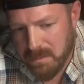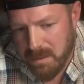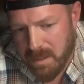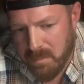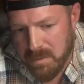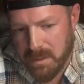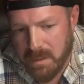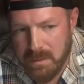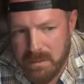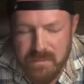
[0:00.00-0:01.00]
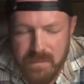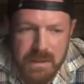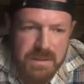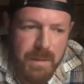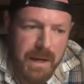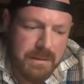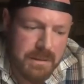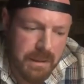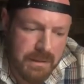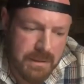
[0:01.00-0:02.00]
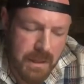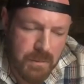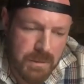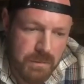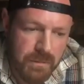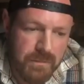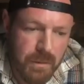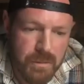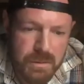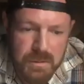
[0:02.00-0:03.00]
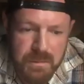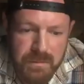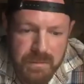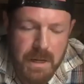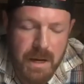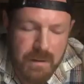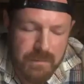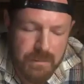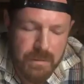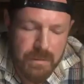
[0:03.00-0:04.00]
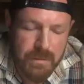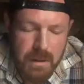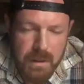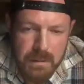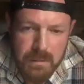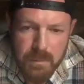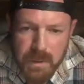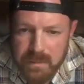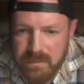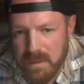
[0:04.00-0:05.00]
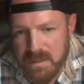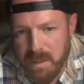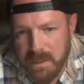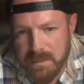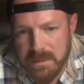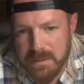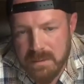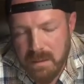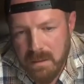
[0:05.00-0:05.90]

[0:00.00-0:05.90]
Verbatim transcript: I was in fitness magazines and I was doing photo shoots with photographers to be in fitness magazines.